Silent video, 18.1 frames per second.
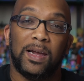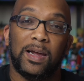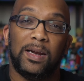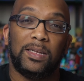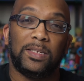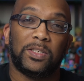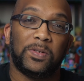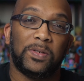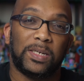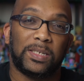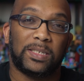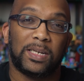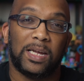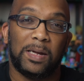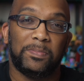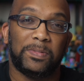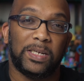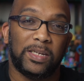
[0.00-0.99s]
And until next
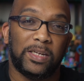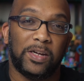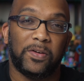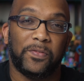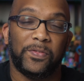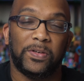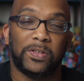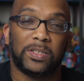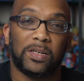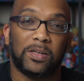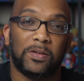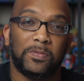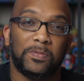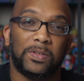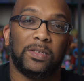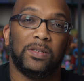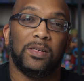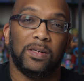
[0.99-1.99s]
time, take care of
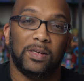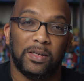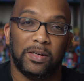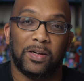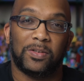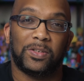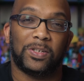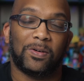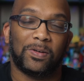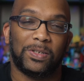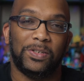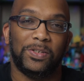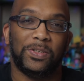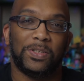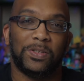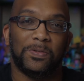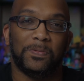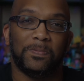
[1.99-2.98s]
yourselves, and I'll talk to
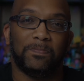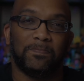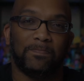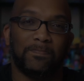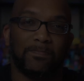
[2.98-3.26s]
you soon.